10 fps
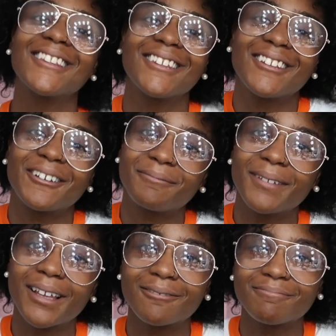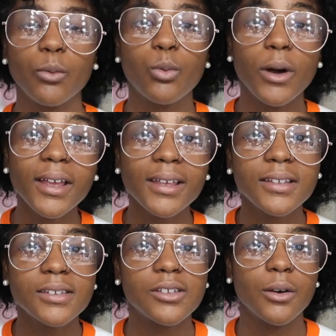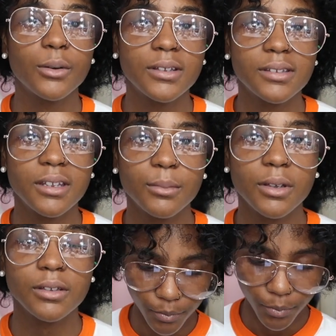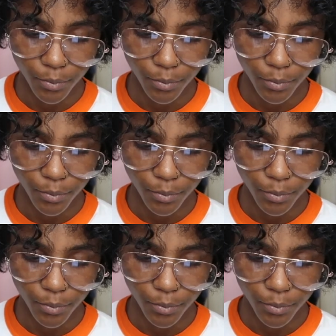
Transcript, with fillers: you know yeah what is yoni steaming